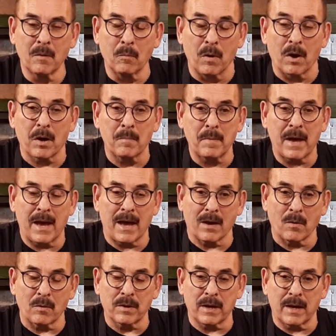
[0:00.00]
Welcome
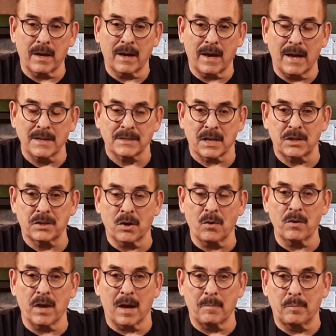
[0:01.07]
back, okay? As I
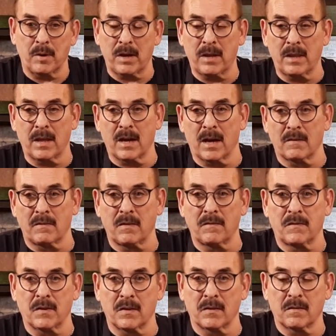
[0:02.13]
told you, I put it in the oven
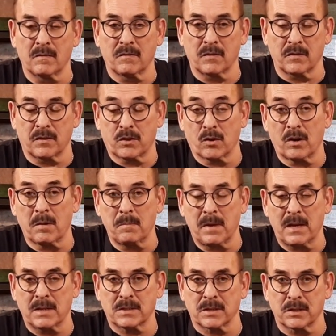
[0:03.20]
for 30
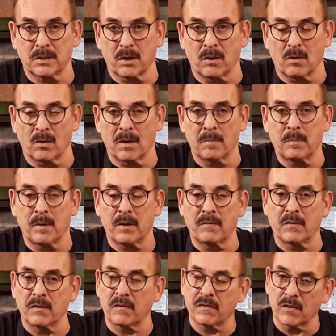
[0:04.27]
minutes in total. I put it
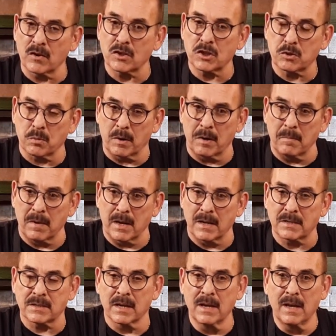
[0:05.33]
for the first 20
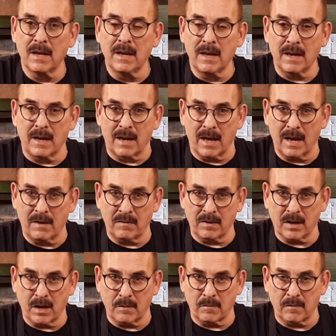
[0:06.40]
minutes, and I have it
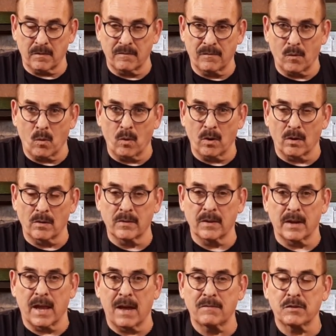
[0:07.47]
covered in foil.
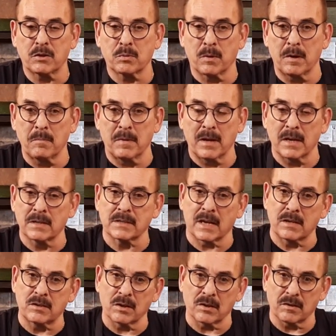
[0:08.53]
Then after 20 minutes, I
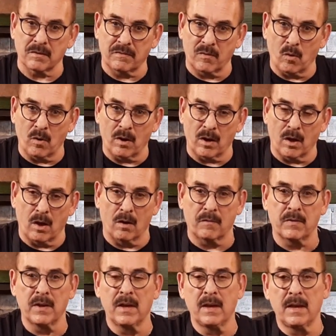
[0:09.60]
took the foil
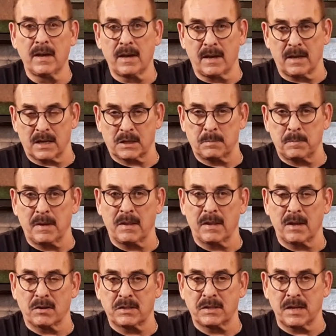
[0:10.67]
off, and it's been
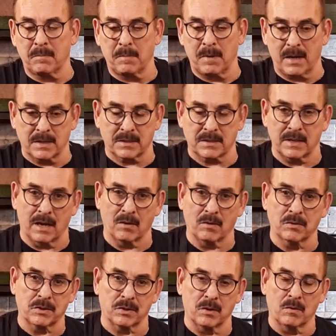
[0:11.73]
there 10 minutes now.
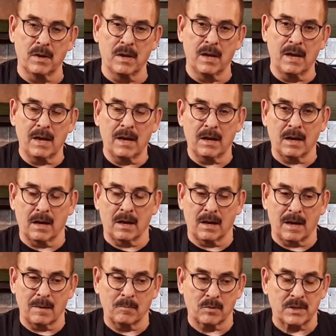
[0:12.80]
So
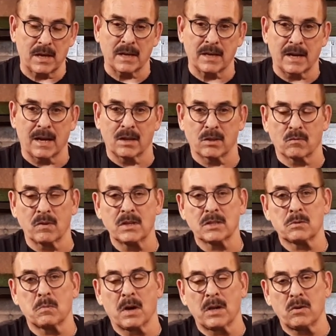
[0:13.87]
I'm going to take it out. The
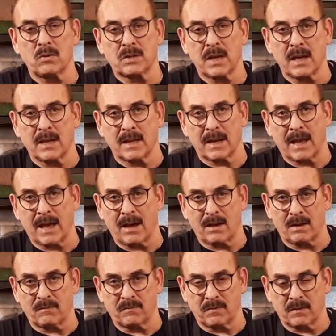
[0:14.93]
reason why you take it
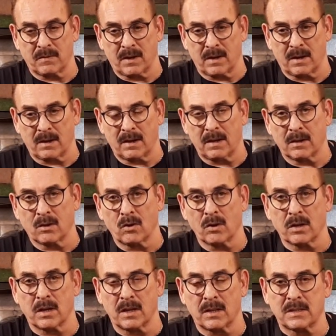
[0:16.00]
out and cook
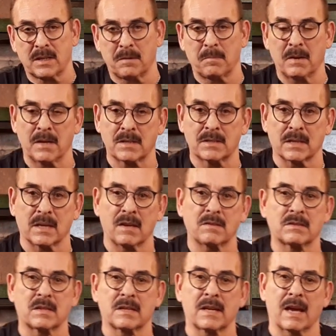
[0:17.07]
another 10 minutes, it
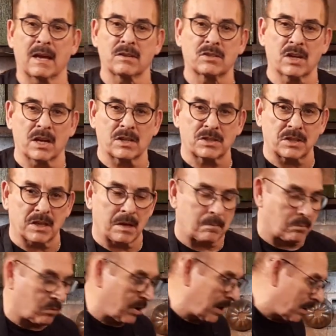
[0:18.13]
gives it a chance to
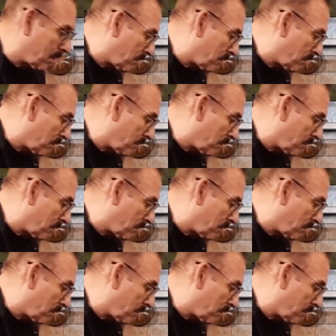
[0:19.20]
get brown